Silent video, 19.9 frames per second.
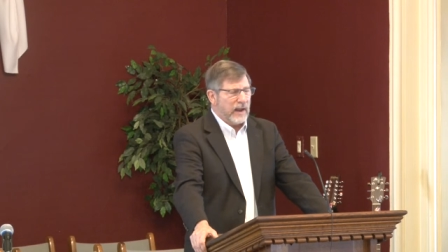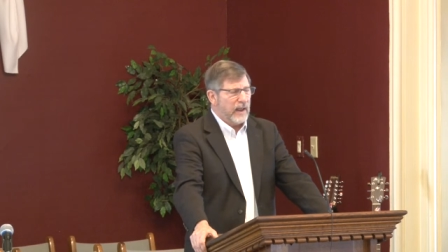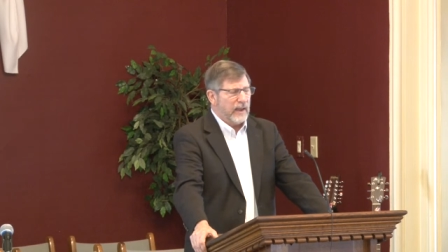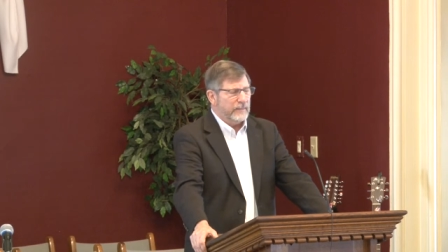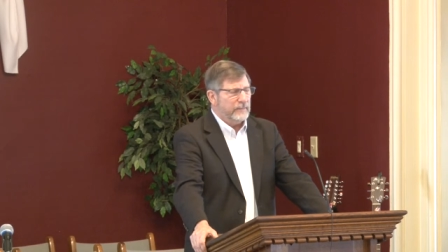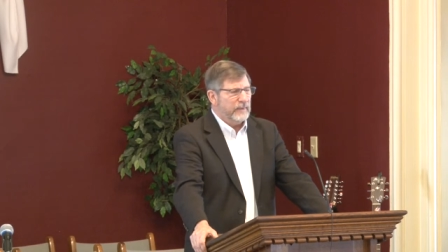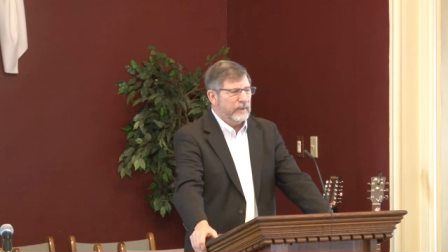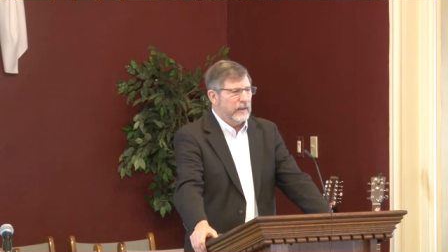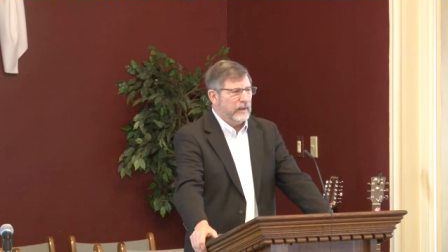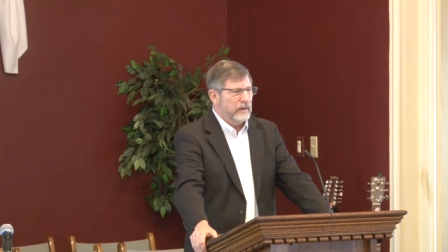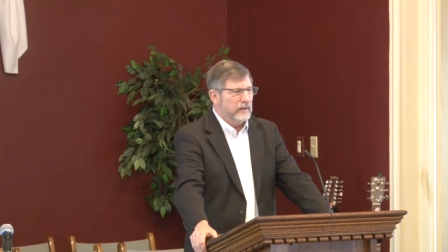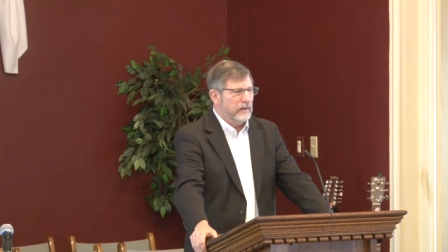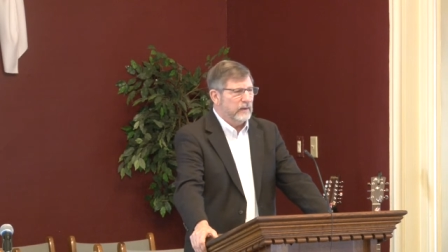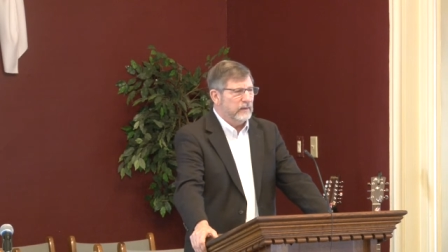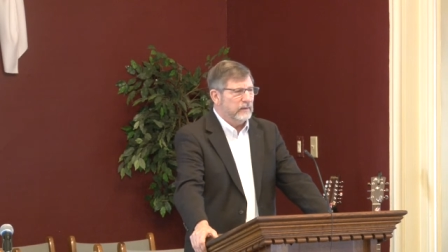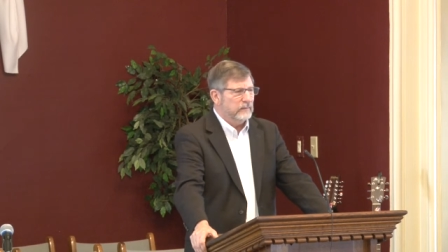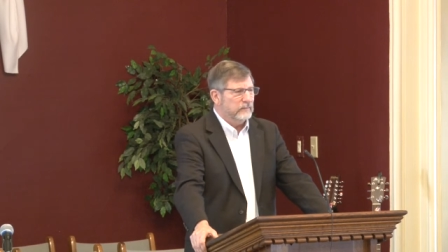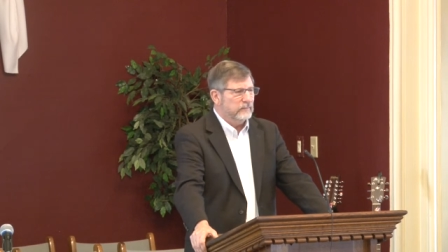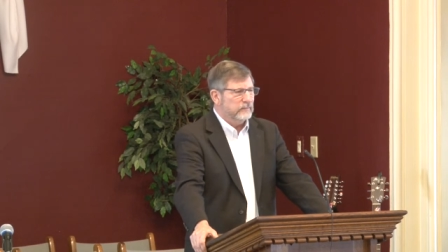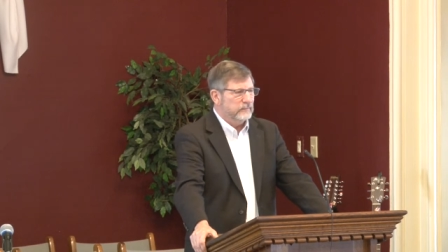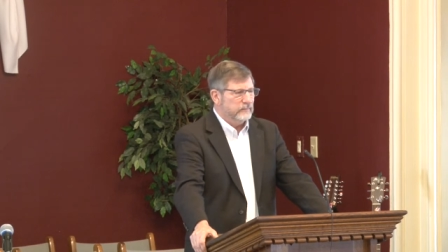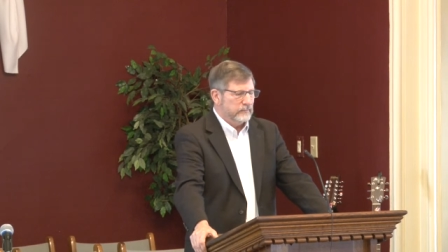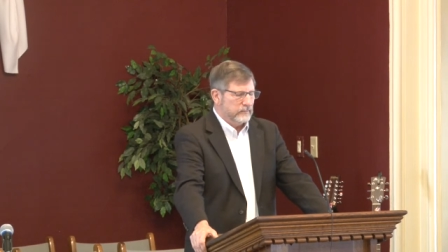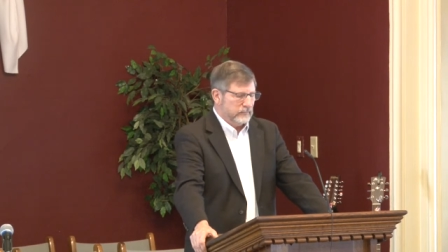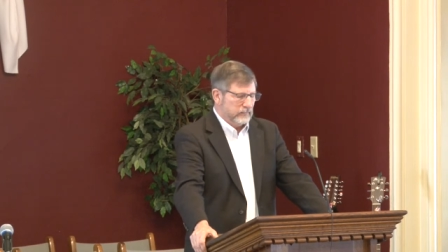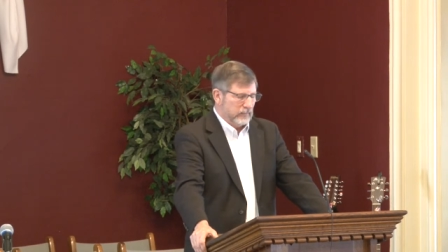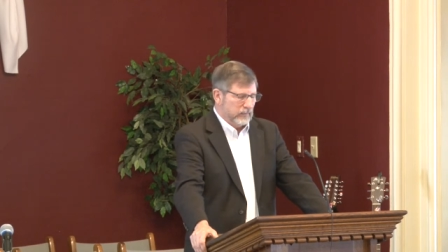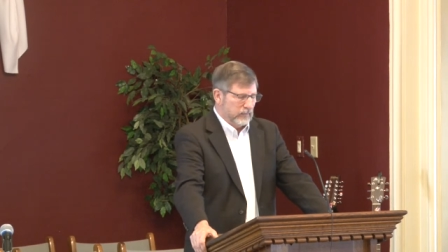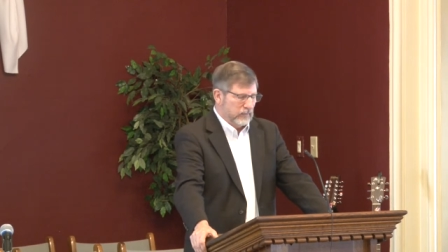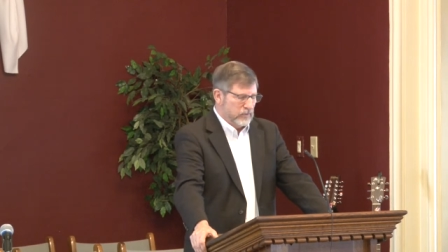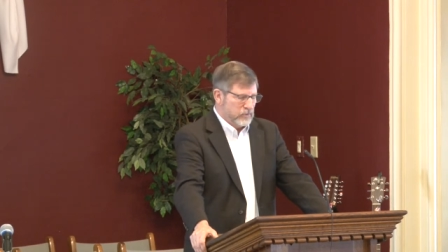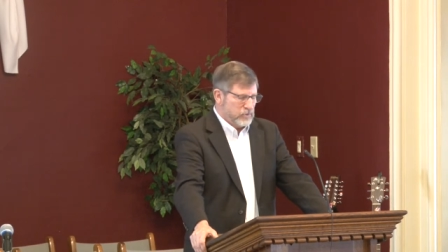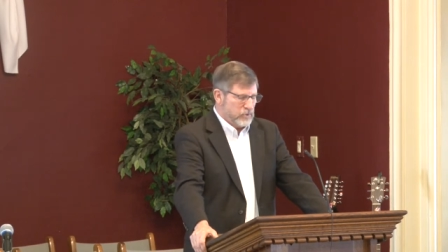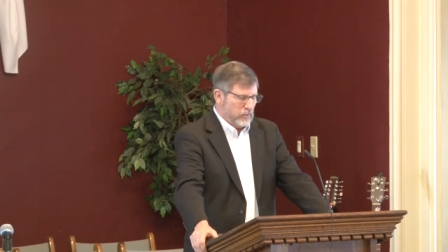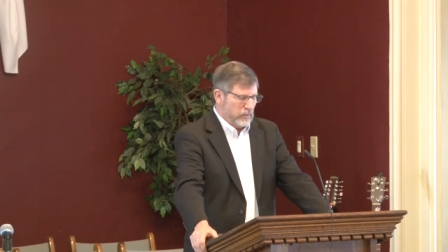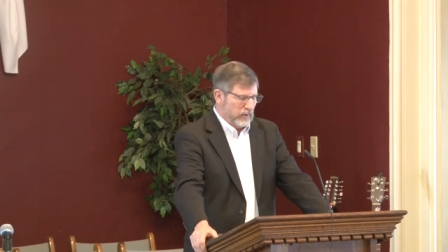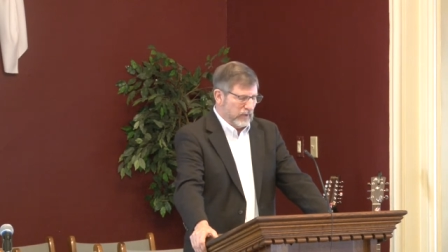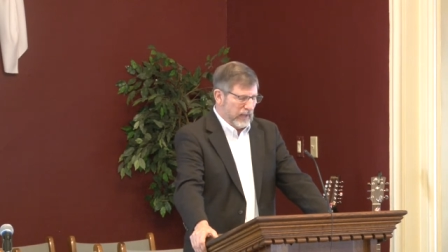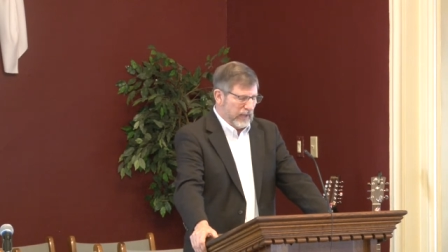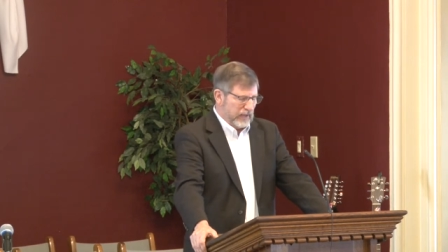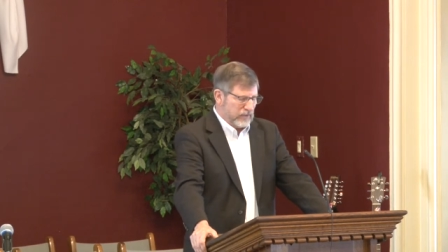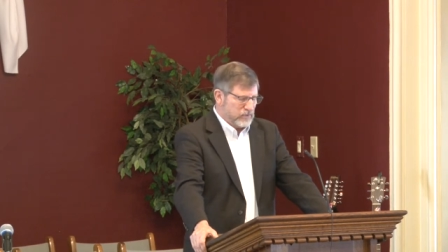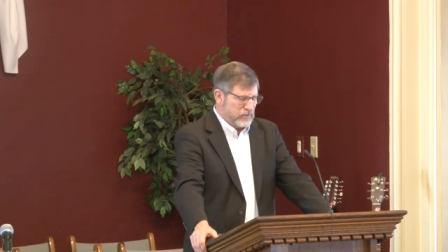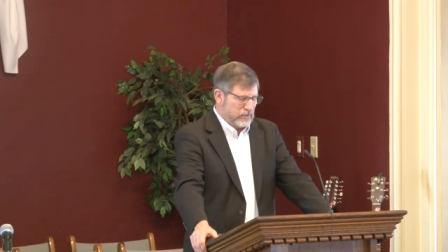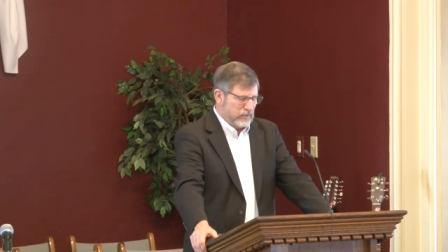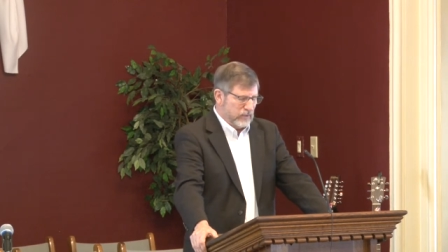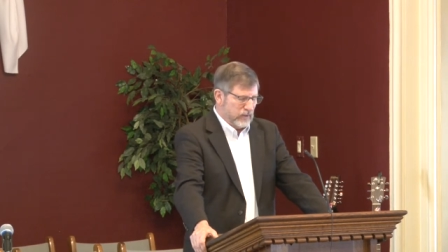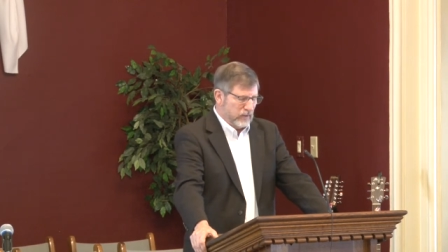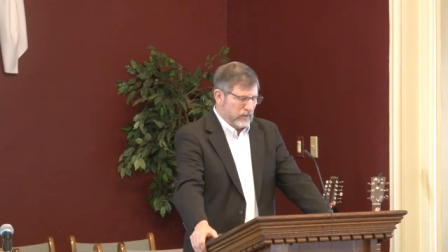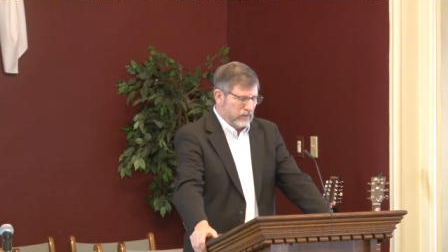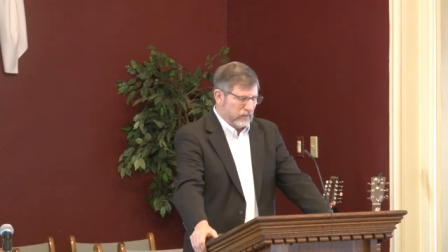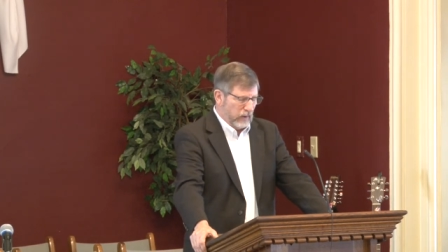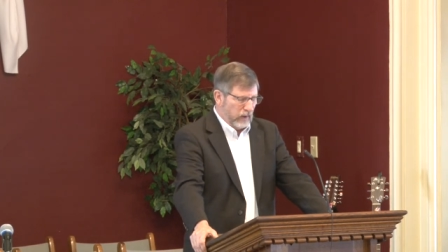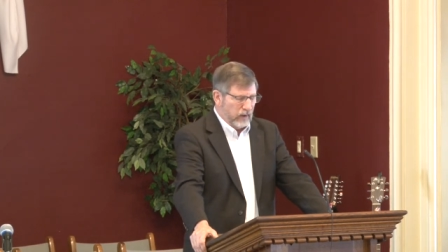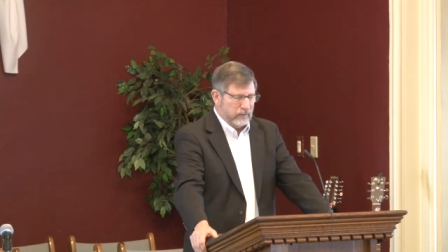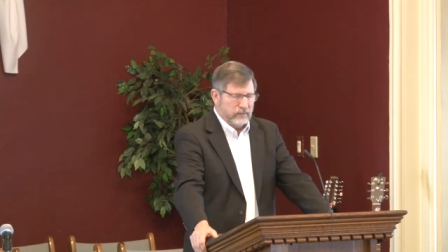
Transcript: a happy ending. So he lasted there,